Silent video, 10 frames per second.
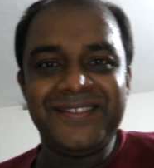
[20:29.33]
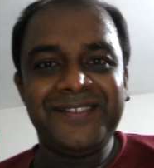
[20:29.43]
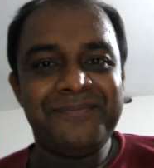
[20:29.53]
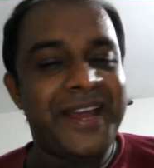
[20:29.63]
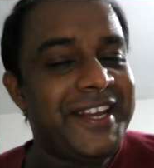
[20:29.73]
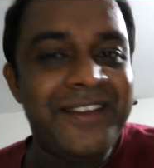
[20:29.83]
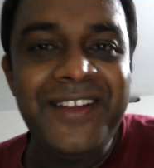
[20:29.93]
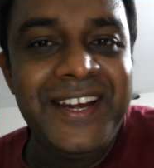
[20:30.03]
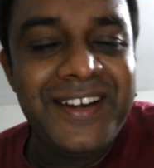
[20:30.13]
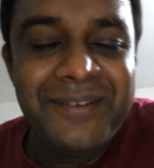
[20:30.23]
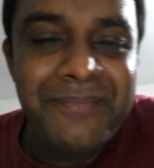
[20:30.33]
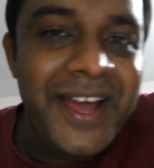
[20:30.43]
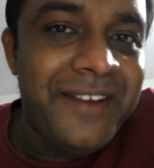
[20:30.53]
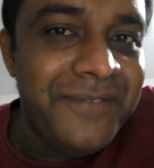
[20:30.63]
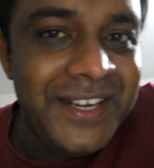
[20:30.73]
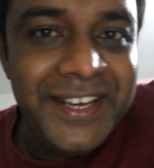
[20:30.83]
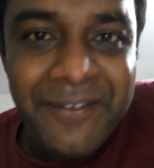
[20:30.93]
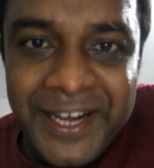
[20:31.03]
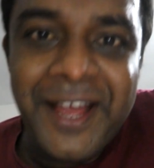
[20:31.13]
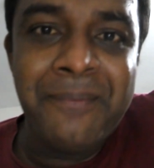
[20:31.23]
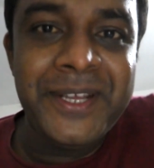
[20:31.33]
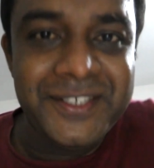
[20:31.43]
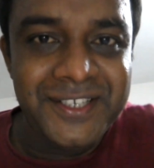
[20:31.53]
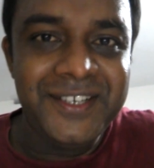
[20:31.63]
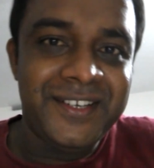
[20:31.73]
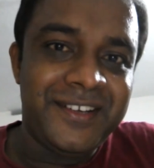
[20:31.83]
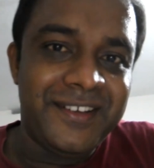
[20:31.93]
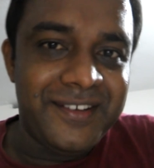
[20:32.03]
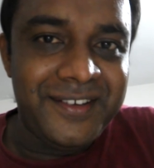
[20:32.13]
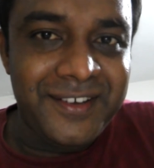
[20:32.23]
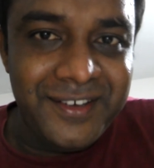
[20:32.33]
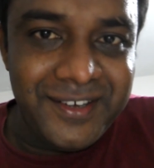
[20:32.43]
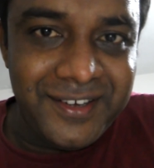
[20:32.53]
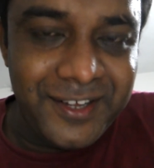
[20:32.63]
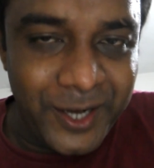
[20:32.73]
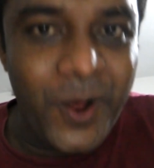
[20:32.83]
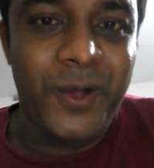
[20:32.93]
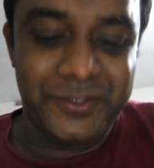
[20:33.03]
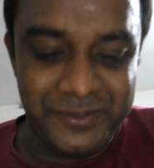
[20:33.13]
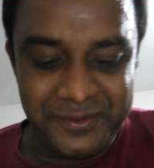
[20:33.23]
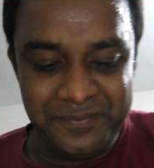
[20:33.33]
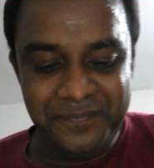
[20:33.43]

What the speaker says: Man will never commit wrongs.